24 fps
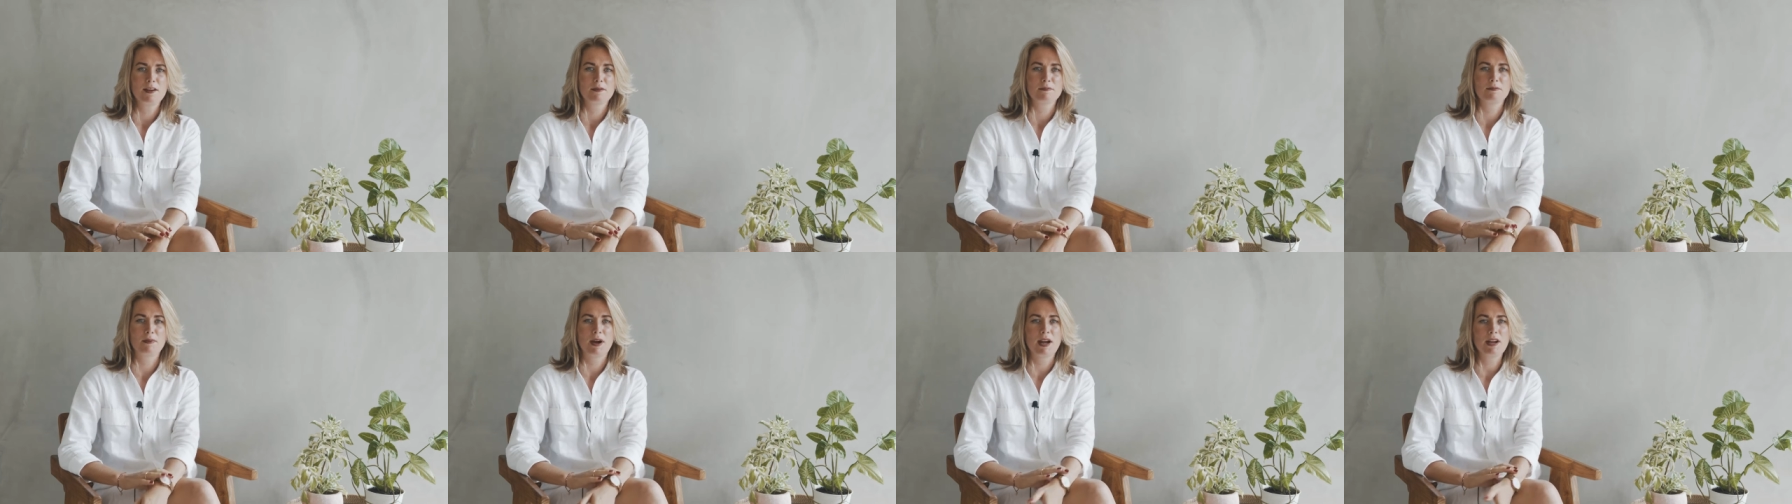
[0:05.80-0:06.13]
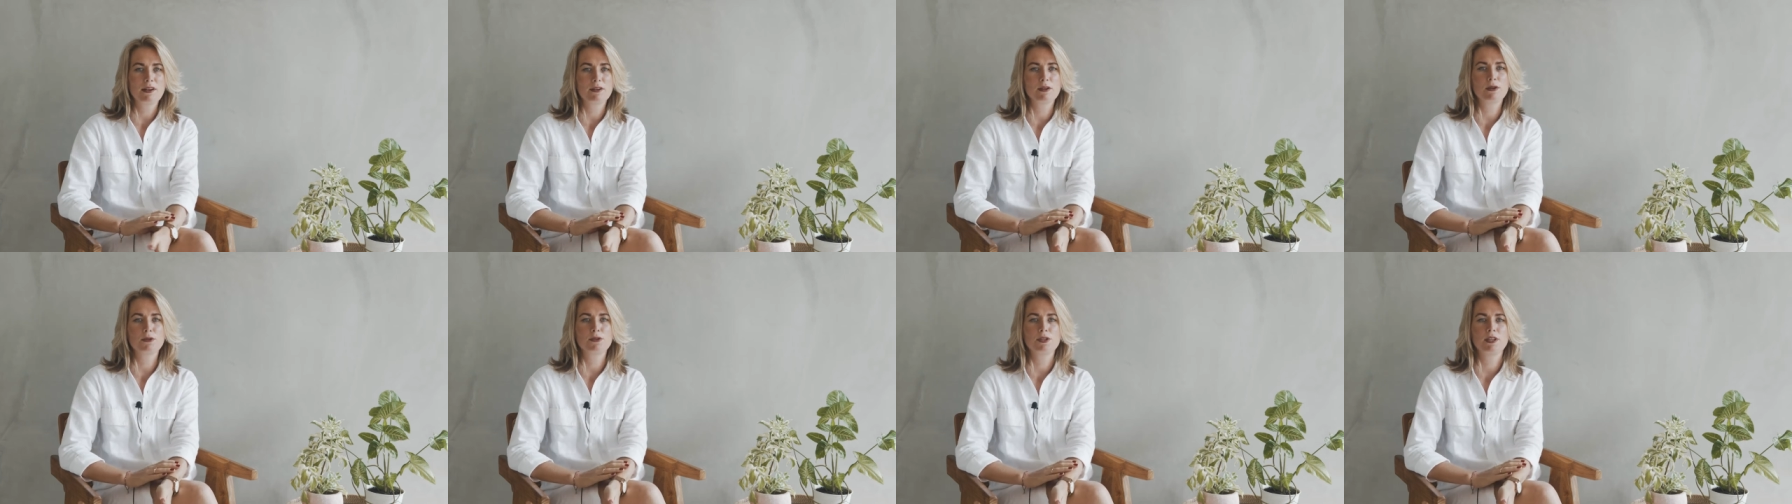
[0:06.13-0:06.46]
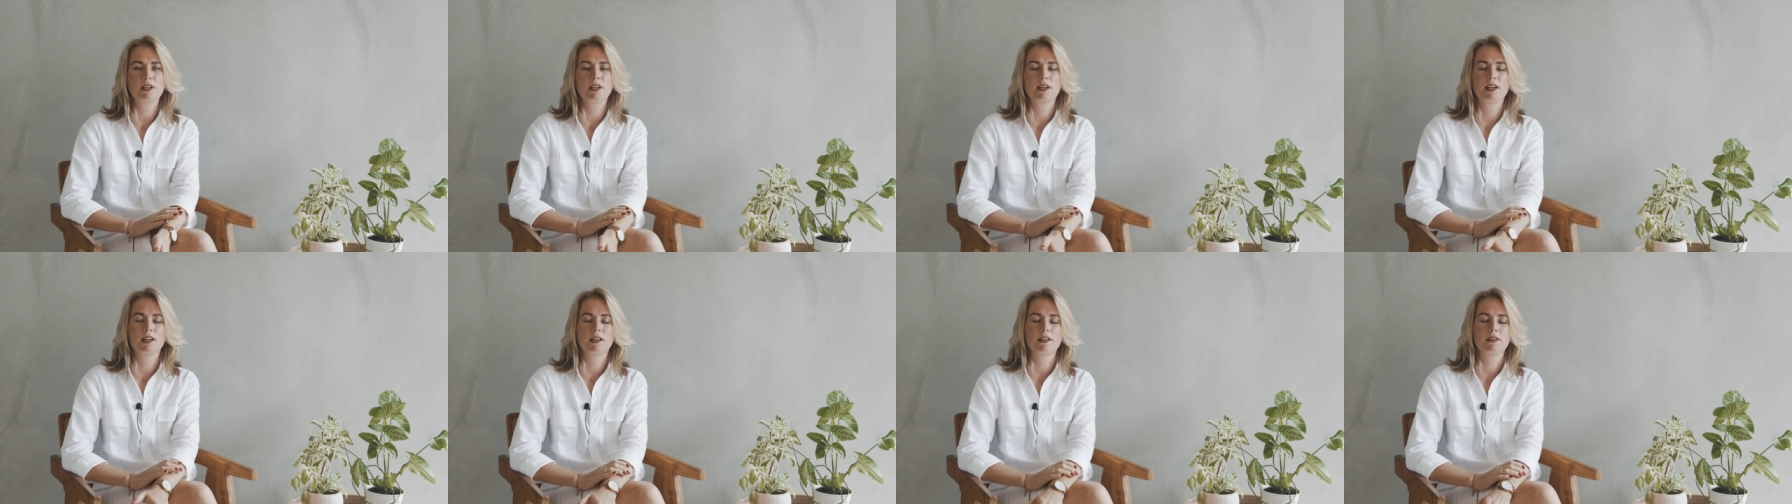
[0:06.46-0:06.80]

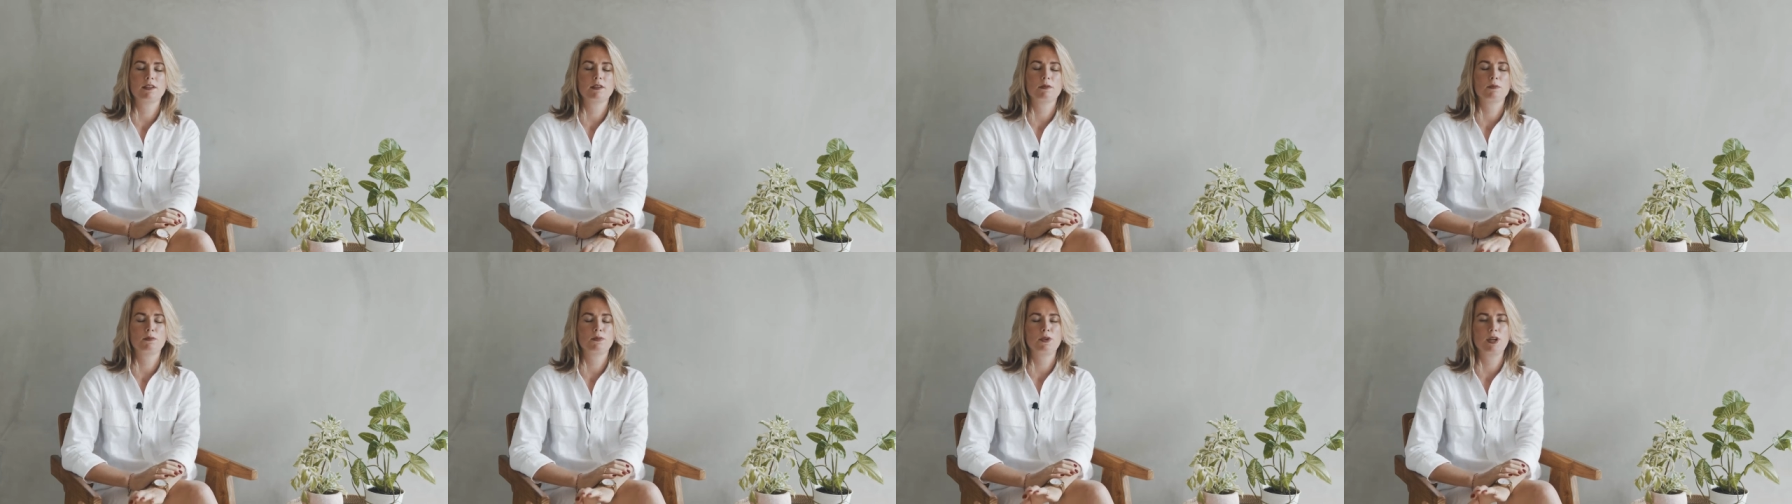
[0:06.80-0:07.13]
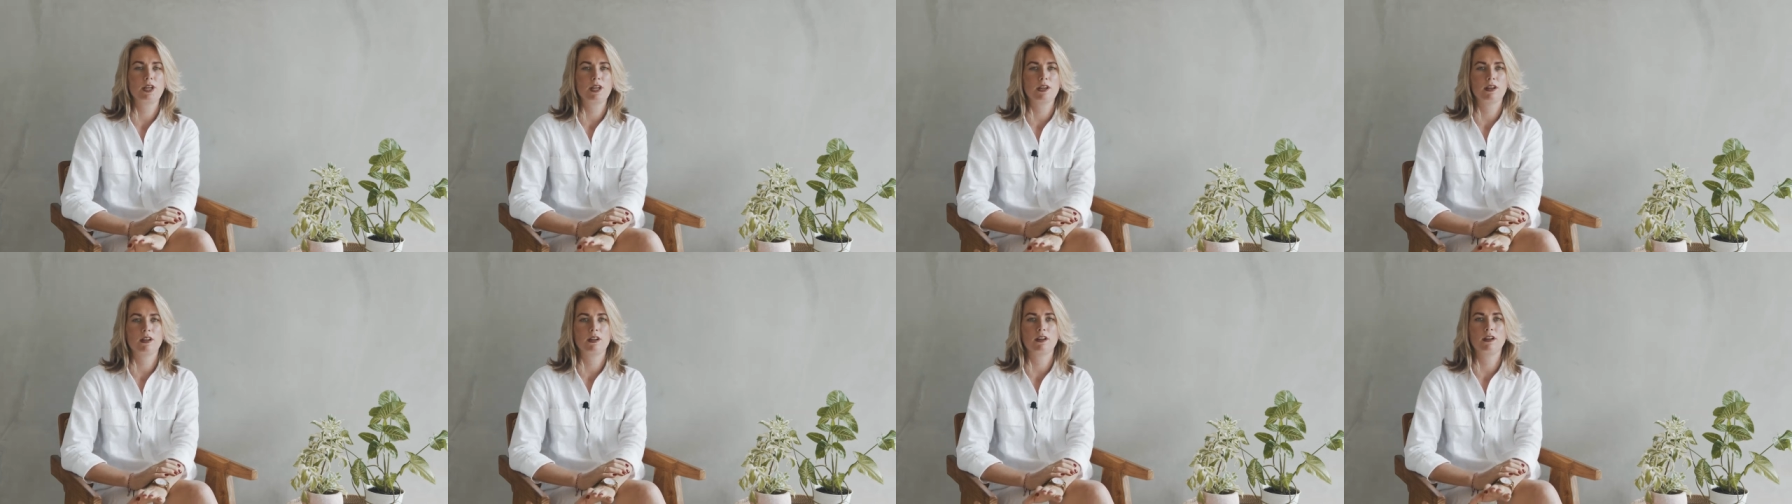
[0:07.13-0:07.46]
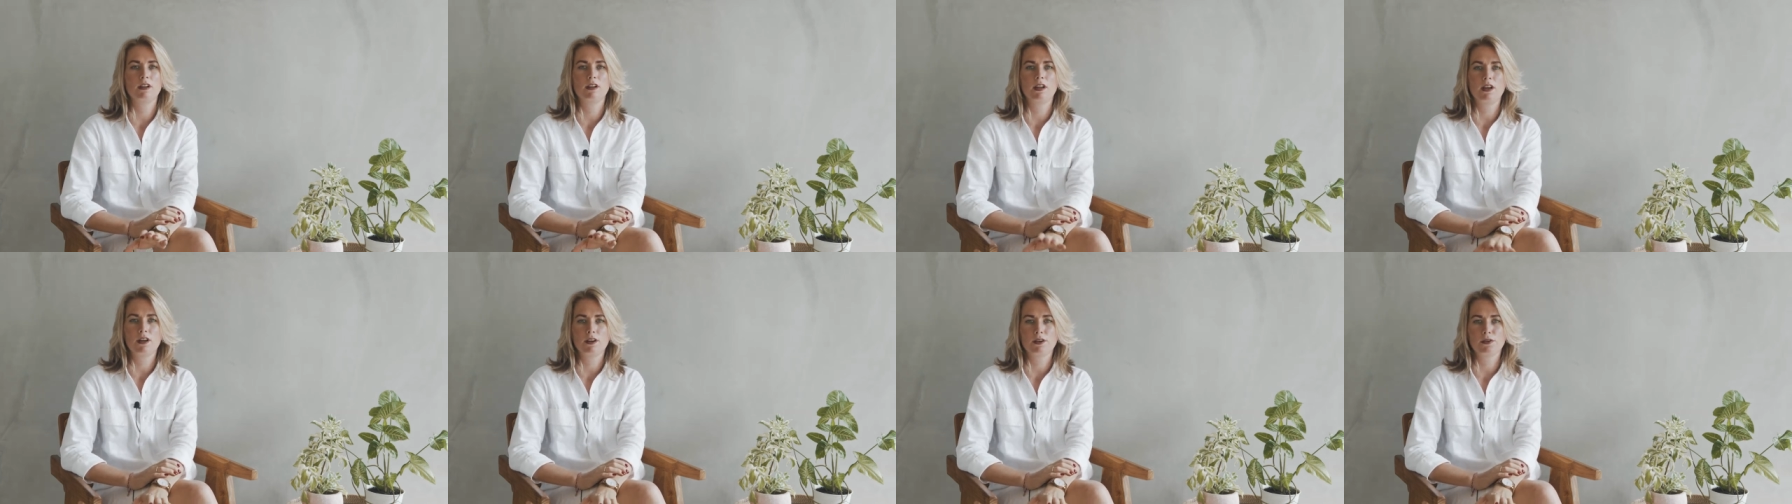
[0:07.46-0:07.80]
Microdosing can bring a
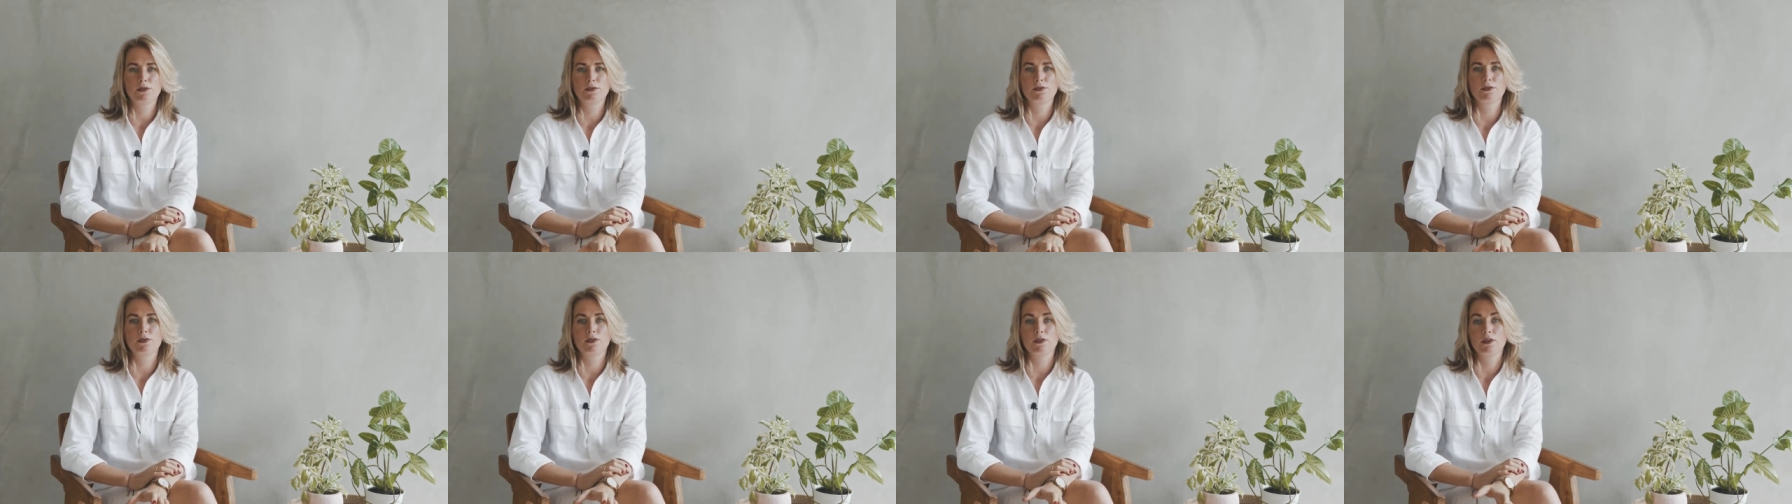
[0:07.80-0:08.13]
lot of